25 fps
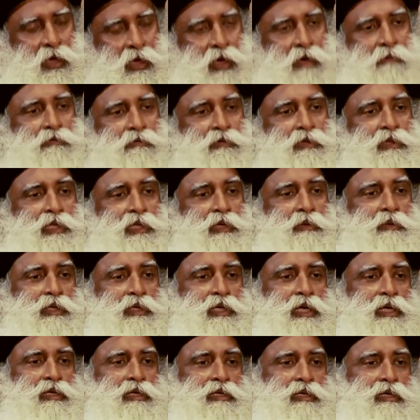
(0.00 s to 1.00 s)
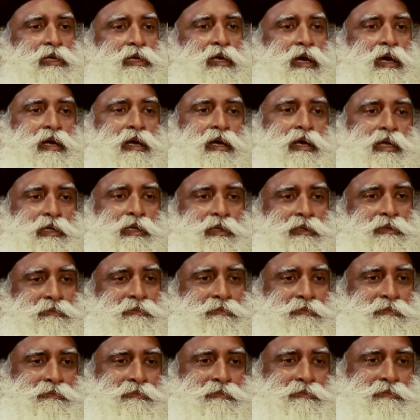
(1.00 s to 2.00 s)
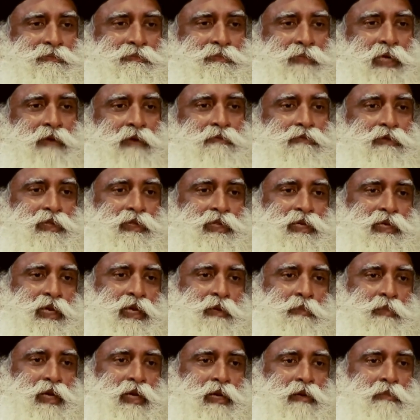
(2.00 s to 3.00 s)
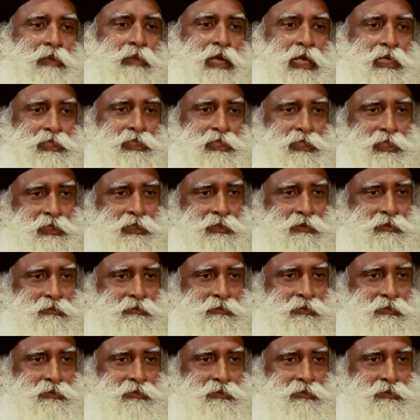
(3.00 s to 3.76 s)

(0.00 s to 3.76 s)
everything can turn ugly, everything can become nasty.